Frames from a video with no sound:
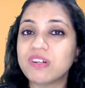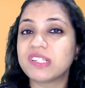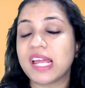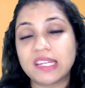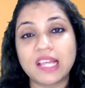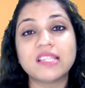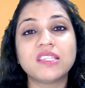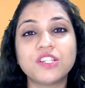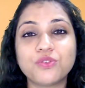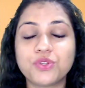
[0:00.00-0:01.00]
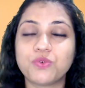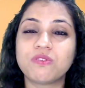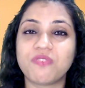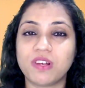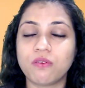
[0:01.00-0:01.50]
tendency to use
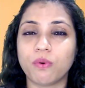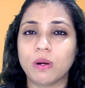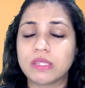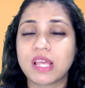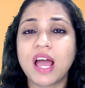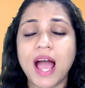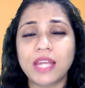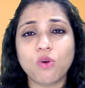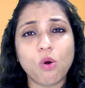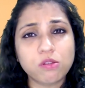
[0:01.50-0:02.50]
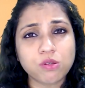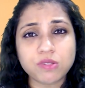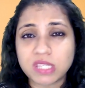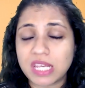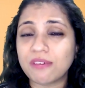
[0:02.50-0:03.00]
filler words, and also
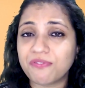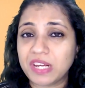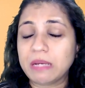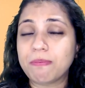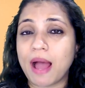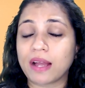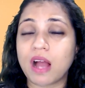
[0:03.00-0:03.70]
seek feedback.